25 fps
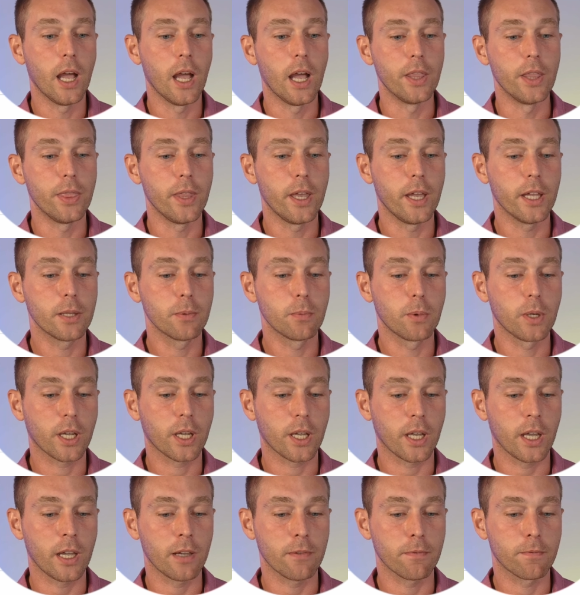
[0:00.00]
And then we
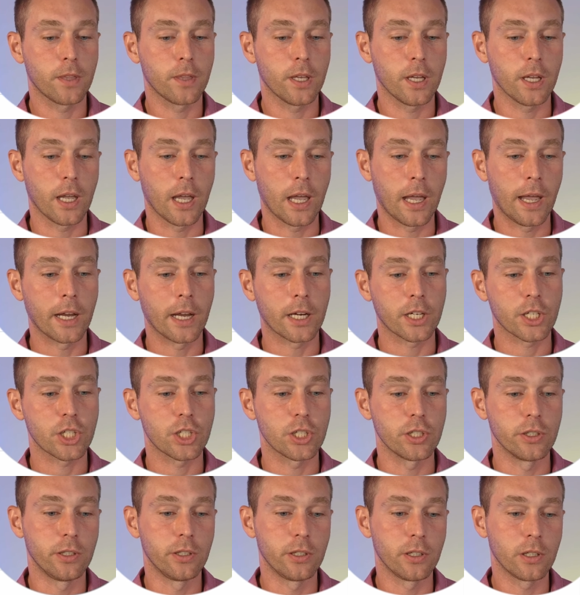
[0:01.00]
have the
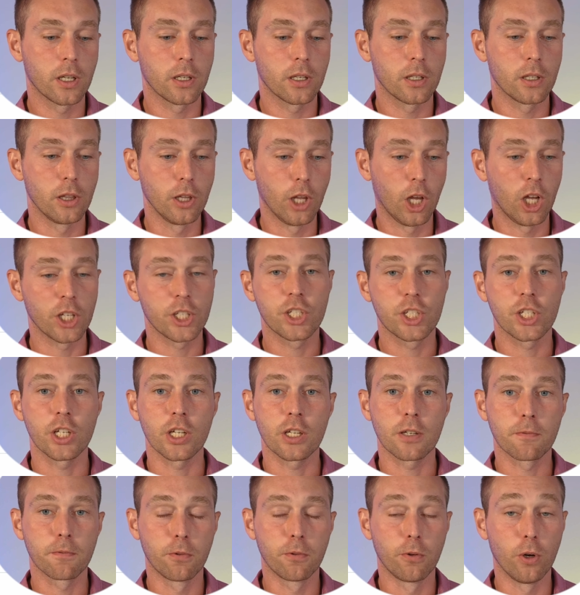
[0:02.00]
actual logic
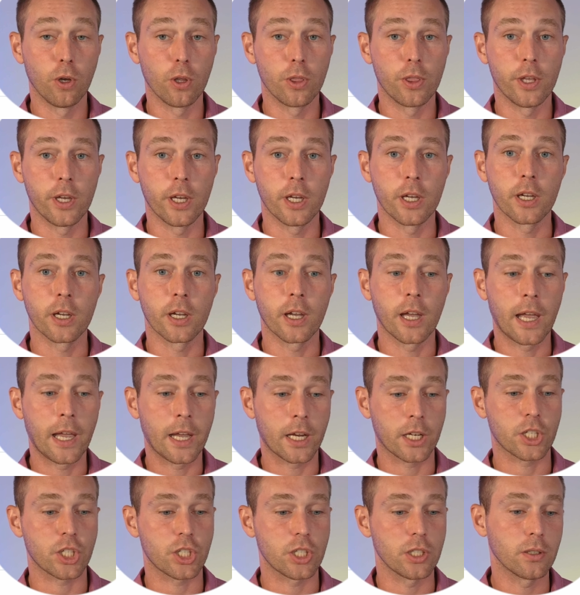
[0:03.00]
for the
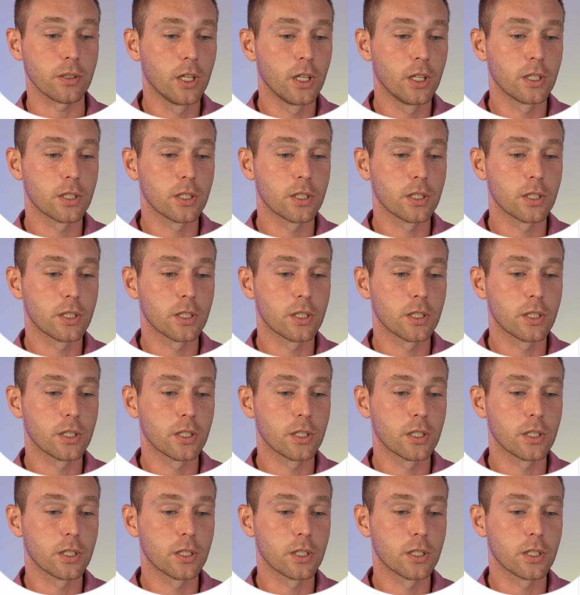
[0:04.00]
action.